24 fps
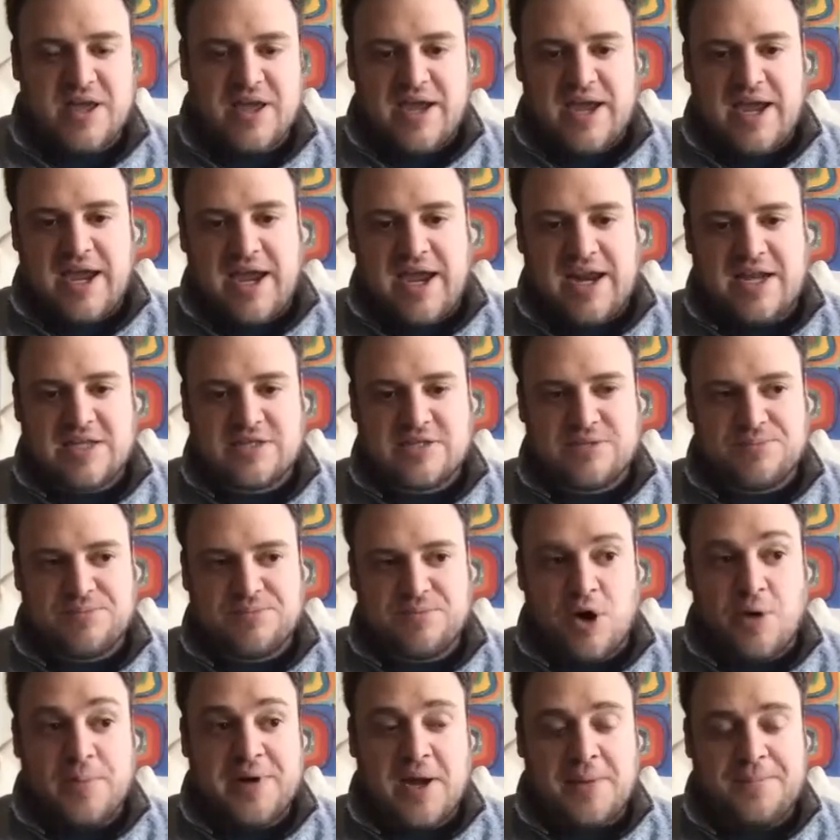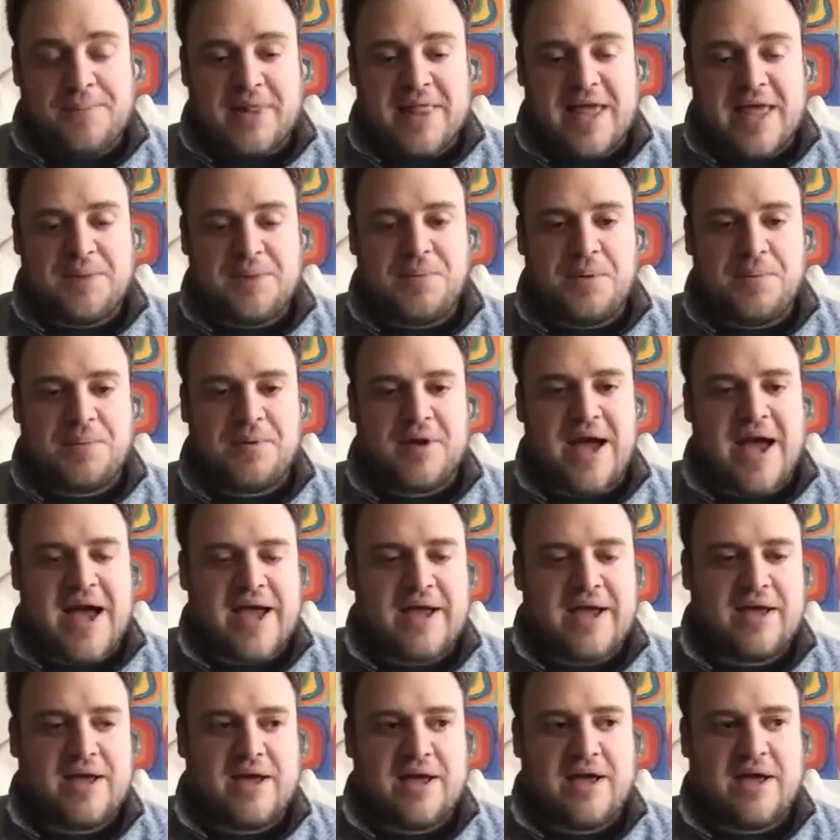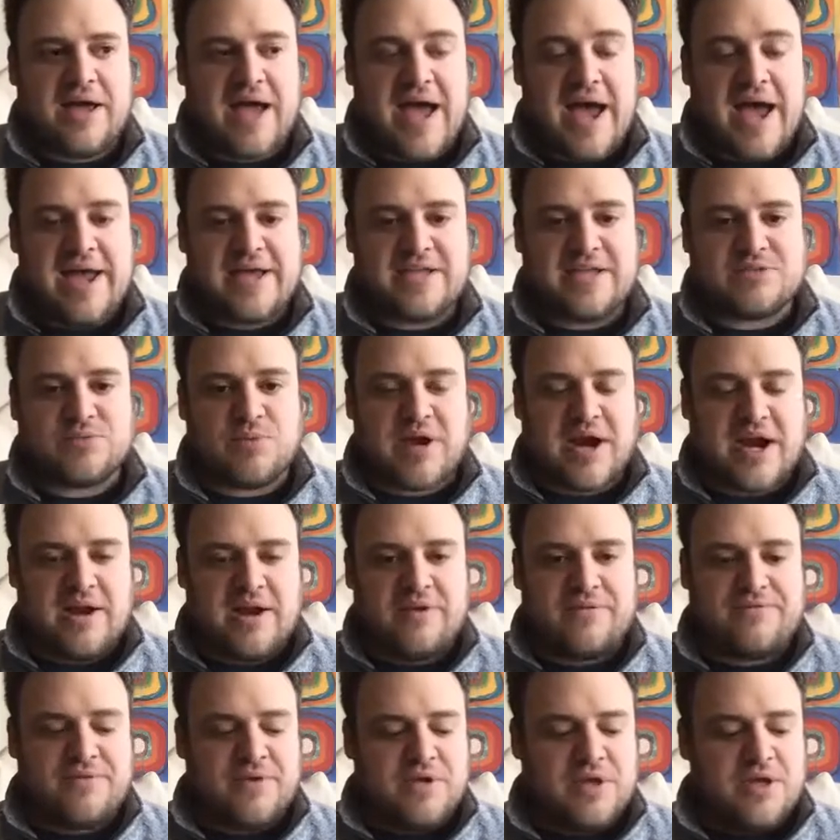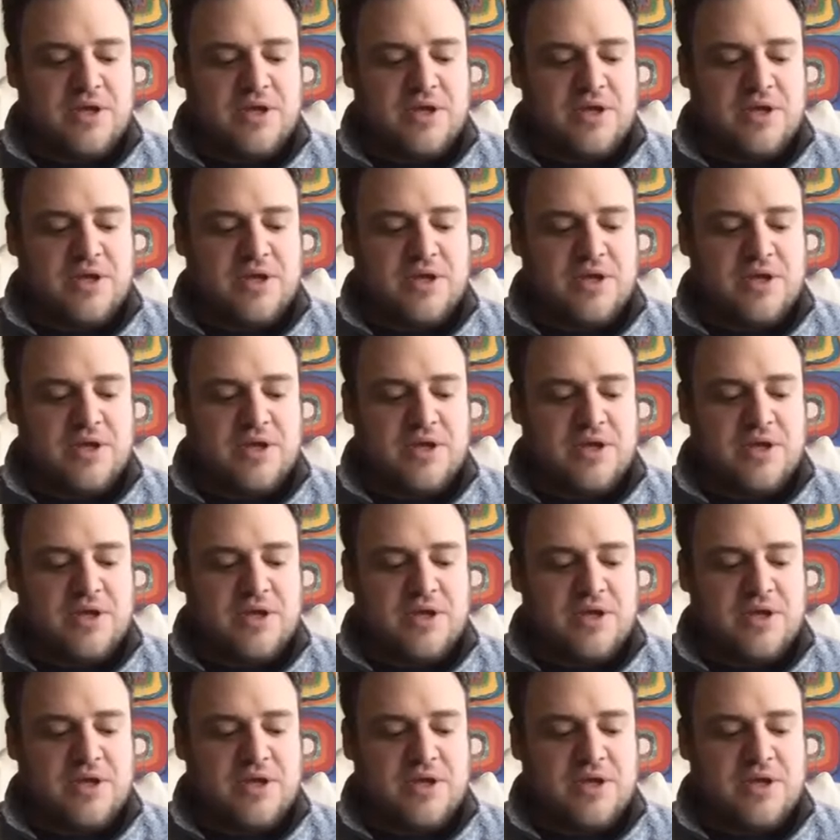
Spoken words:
and it's opening up a lot of people's eyes what kind of,